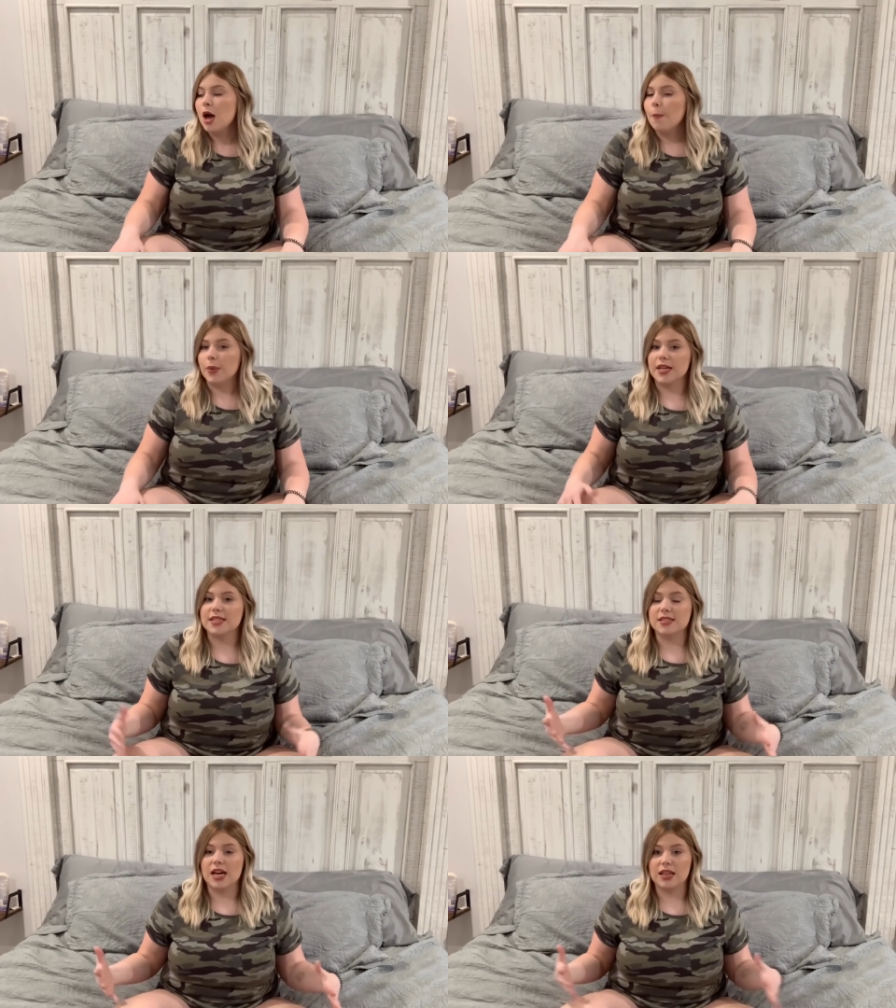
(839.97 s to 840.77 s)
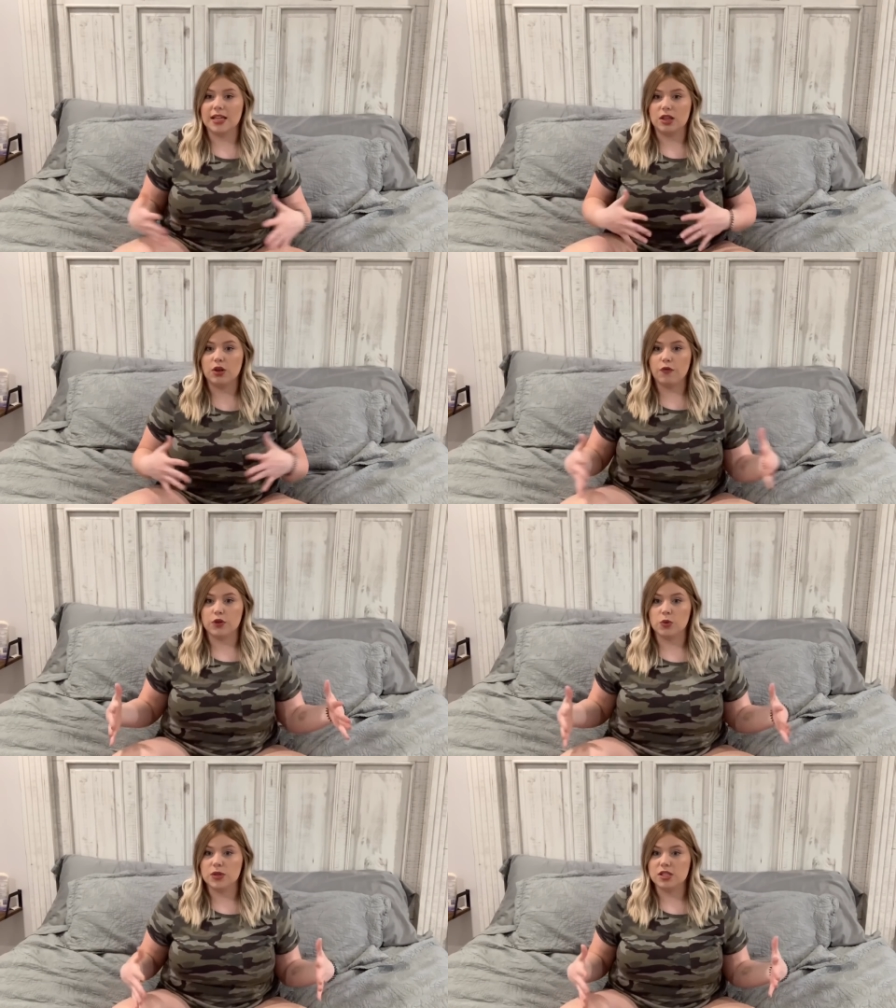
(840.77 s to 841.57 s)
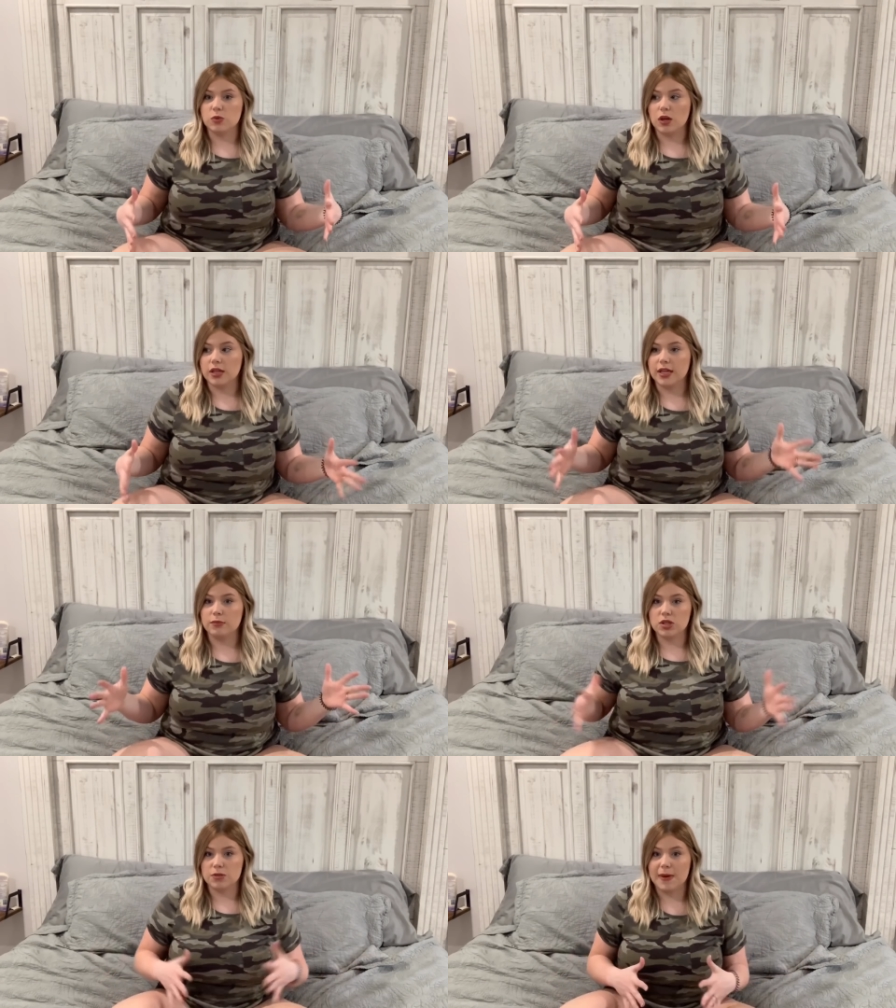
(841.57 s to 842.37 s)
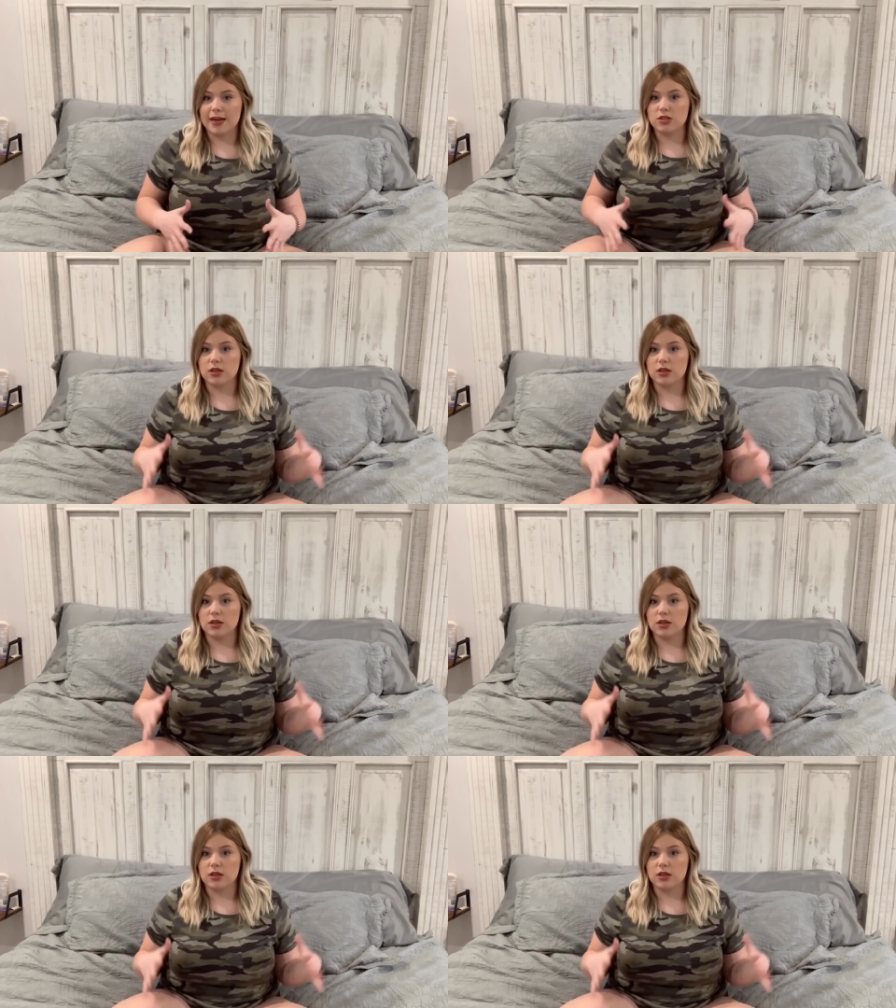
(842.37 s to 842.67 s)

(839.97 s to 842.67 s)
but it's not like the fluid swelling. I'm just back to